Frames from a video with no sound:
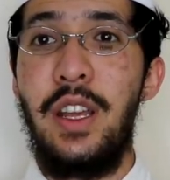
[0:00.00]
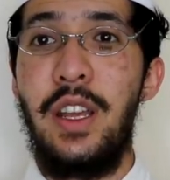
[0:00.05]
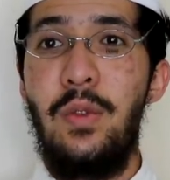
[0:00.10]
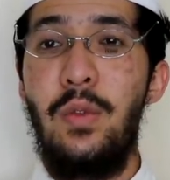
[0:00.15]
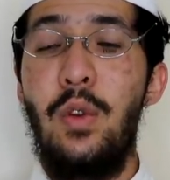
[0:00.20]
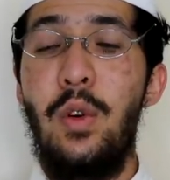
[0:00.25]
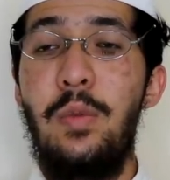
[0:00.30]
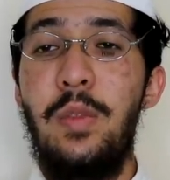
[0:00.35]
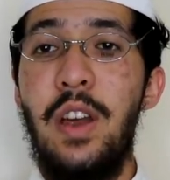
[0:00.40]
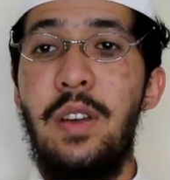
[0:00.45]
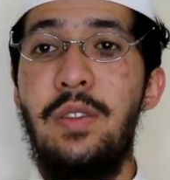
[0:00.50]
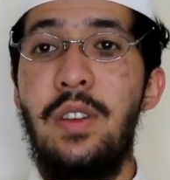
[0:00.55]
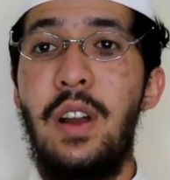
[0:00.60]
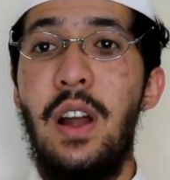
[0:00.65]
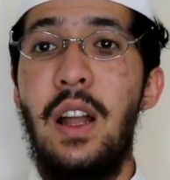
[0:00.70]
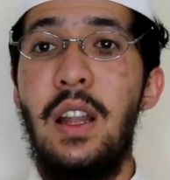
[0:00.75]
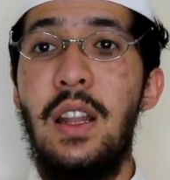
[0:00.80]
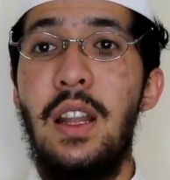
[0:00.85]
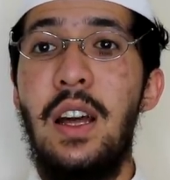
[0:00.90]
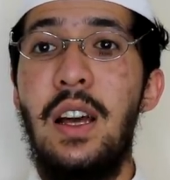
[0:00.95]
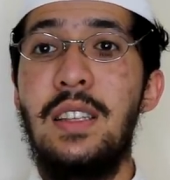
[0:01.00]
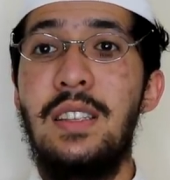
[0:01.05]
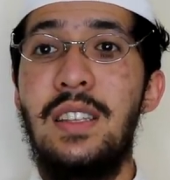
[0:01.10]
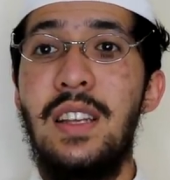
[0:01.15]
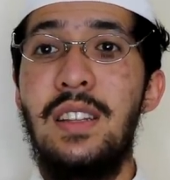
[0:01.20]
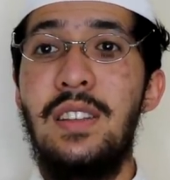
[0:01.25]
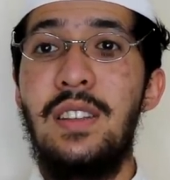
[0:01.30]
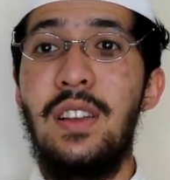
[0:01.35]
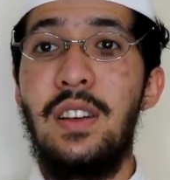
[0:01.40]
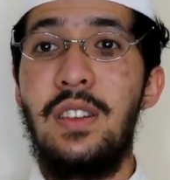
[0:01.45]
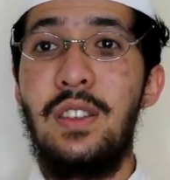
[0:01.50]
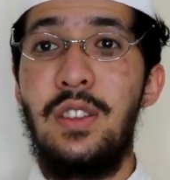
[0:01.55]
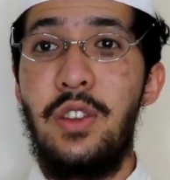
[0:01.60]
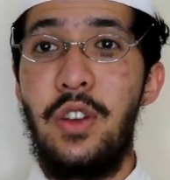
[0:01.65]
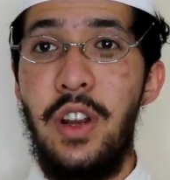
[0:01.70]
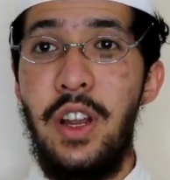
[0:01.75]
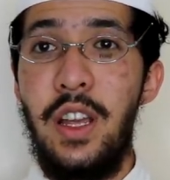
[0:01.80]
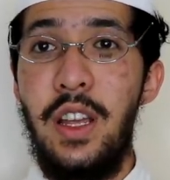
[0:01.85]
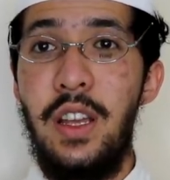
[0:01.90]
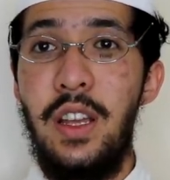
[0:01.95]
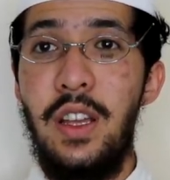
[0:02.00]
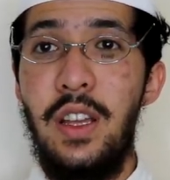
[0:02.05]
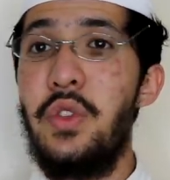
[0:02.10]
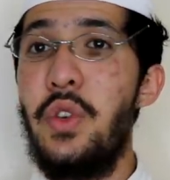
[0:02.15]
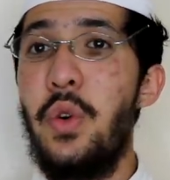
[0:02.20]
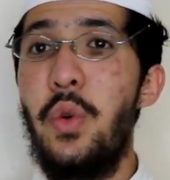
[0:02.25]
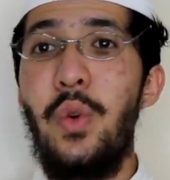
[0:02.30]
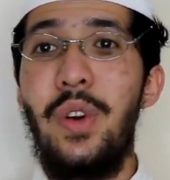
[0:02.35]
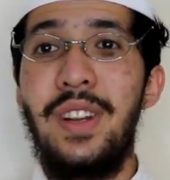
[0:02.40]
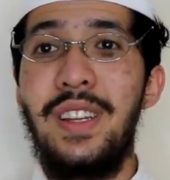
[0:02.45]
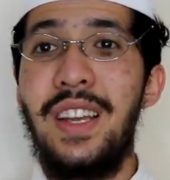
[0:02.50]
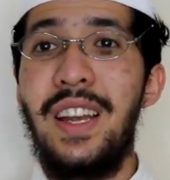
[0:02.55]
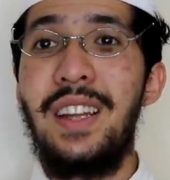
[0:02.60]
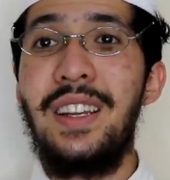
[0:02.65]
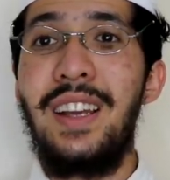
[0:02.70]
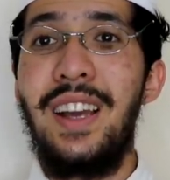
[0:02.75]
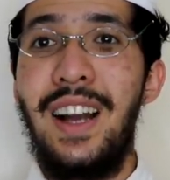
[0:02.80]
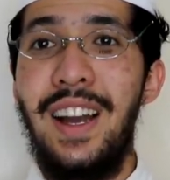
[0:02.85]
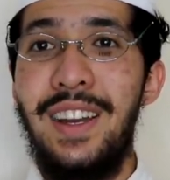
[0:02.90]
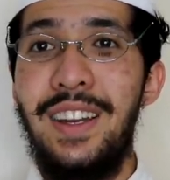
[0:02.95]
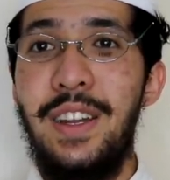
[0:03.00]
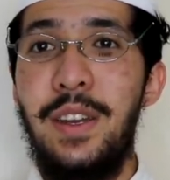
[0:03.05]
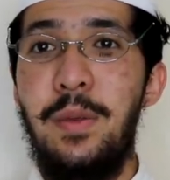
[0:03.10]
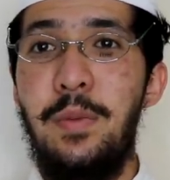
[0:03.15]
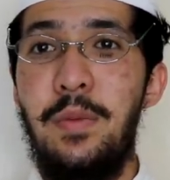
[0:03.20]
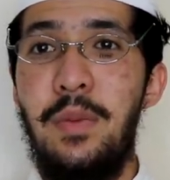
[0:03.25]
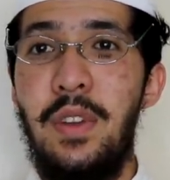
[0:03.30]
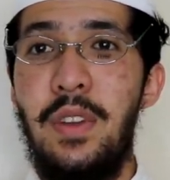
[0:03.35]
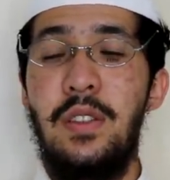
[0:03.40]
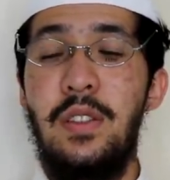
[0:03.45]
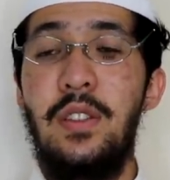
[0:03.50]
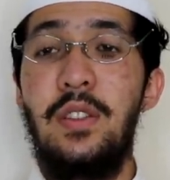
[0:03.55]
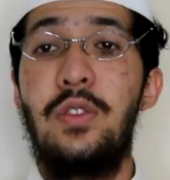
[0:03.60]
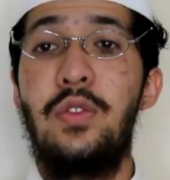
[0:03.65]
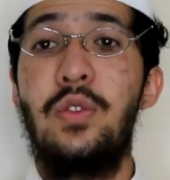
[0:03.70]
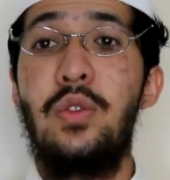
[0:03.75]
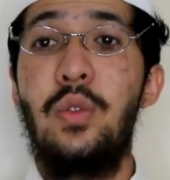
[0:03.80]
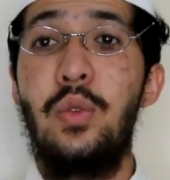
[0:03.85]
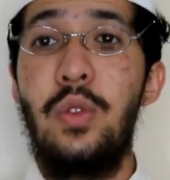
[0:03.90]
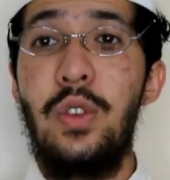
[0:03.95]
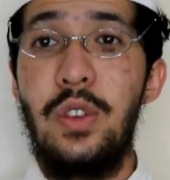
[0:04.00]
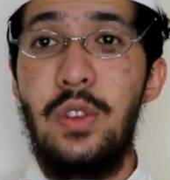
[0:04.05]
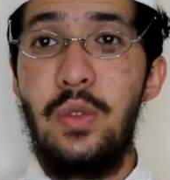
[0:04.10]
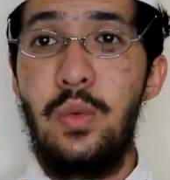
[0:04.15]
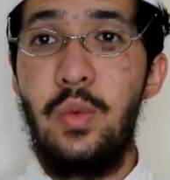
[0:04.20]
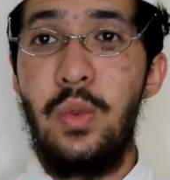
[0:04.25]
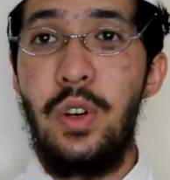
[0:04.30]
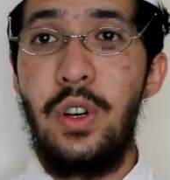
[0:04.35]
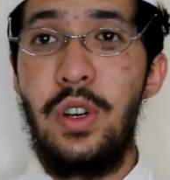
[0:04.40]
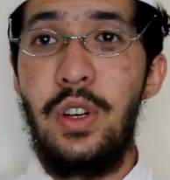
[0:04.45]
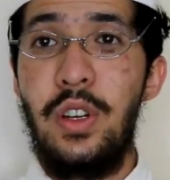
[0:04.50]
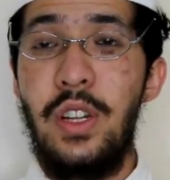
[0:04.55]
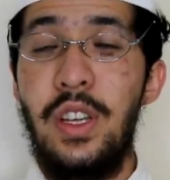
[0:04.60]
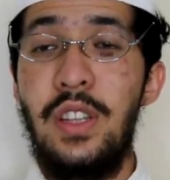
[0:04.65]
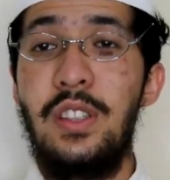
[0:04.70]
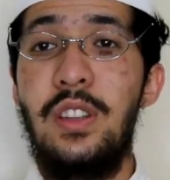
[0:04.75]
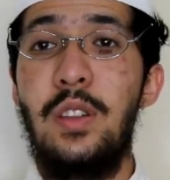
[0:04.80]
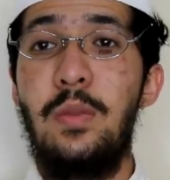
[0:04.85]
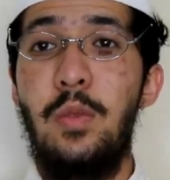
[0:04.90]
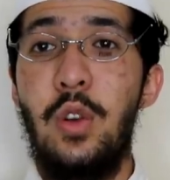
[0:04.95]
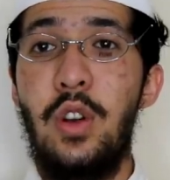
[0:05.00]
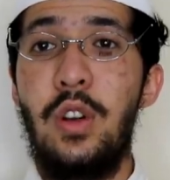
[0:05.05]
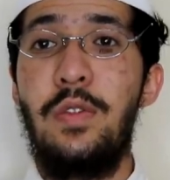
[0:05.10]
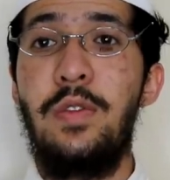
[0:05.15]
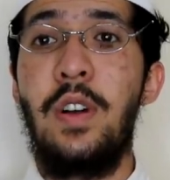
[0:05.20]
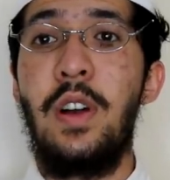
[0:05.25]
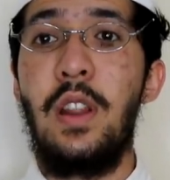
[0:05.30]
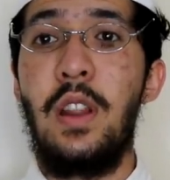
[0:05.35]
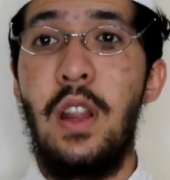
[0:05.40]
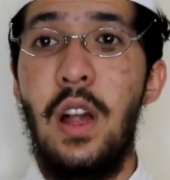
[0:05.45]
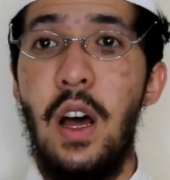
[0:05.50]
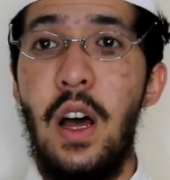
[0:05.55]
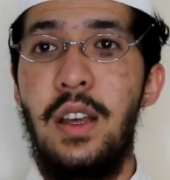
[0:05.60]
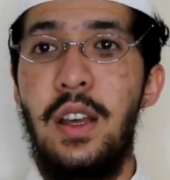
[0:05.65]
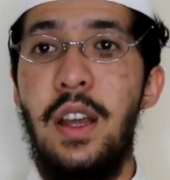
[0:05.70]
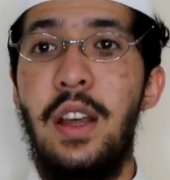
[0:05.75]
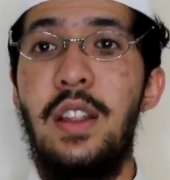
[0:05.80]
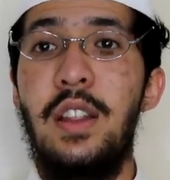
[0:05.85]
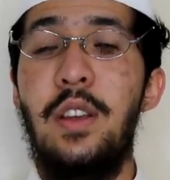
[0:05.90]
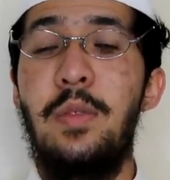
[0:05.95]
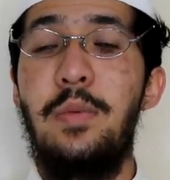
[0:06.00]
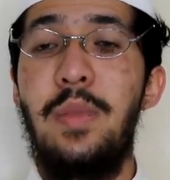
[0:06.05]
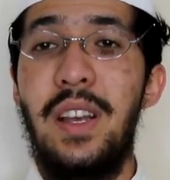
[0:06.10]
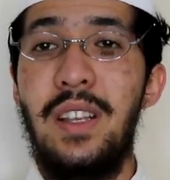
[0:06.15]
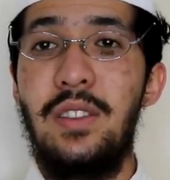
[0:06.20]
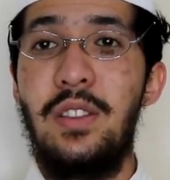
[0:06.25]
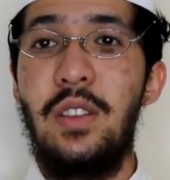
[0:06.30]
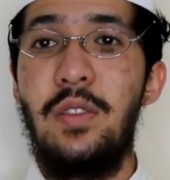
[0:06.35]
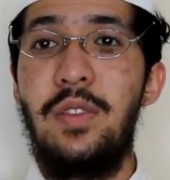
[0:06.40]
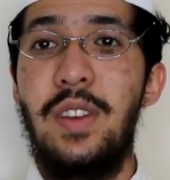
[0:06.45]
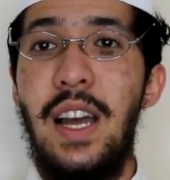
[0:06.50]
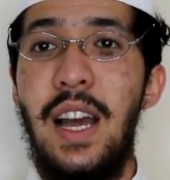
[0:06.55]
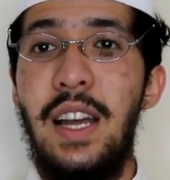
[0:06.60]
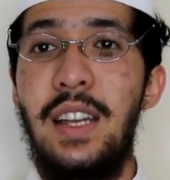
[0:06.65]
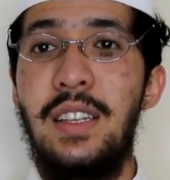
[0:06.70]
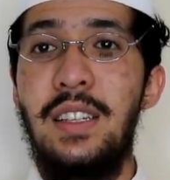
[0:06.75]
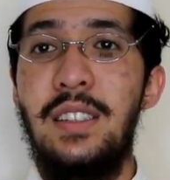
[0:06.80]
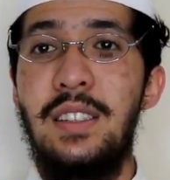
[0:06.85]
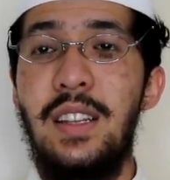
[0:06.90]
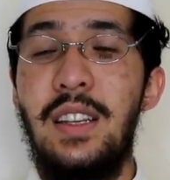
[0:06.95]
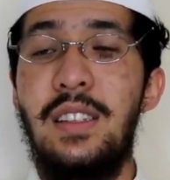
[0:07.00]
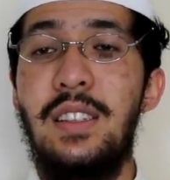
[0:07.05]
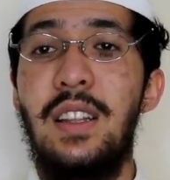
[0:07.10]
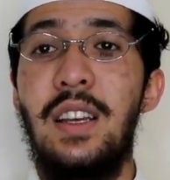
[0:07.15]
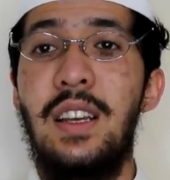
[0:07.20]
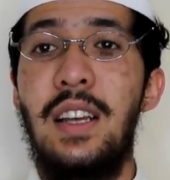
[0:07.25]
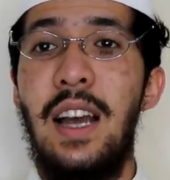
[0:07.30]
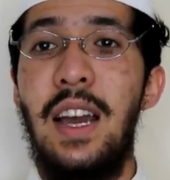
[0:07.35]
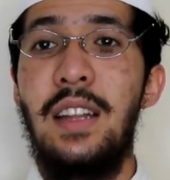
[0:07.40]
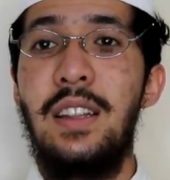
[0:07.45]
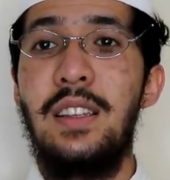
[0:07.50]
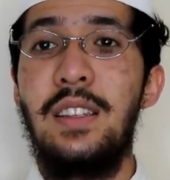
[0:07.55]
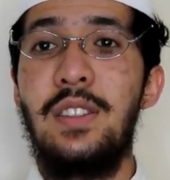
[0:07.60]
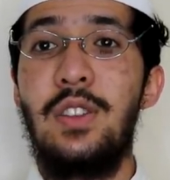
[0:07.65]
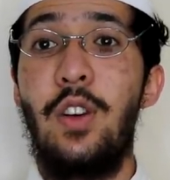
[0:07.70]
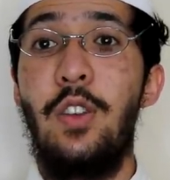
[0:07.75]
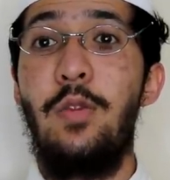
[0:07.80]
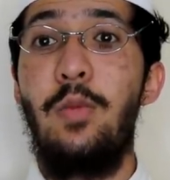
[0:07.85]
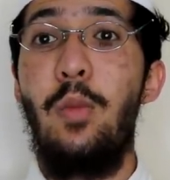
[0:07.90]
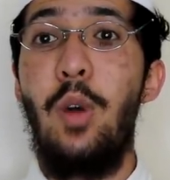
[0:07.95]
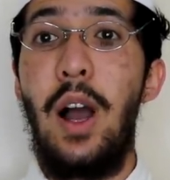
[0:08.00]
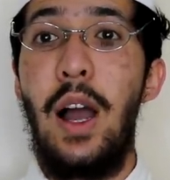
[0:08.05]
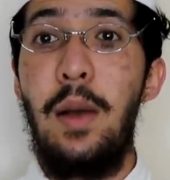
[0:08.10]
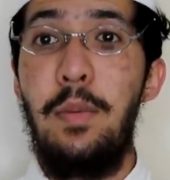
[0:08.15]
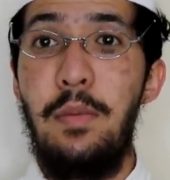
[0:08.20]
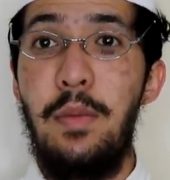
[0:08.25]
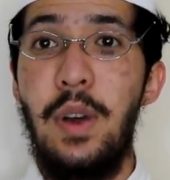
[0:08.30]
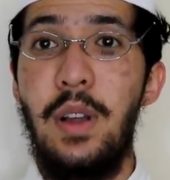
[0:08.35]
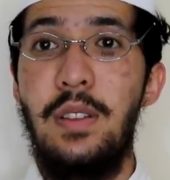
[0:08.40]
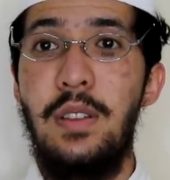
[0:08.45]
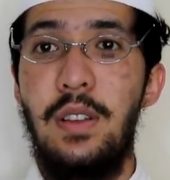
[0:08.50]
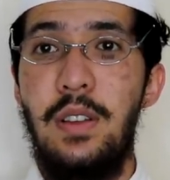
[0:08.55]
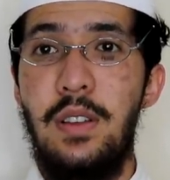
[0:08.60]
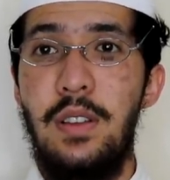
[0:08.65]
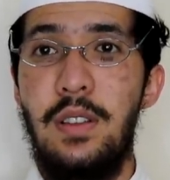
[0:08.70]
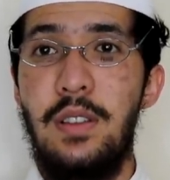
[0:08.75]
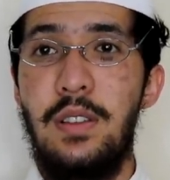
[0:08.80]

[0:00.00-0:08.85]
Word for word: Whomever Allah sends astray, no one can guide him. The truest word is the book of Allah, and the best of guidance is the guidance of Muhammad.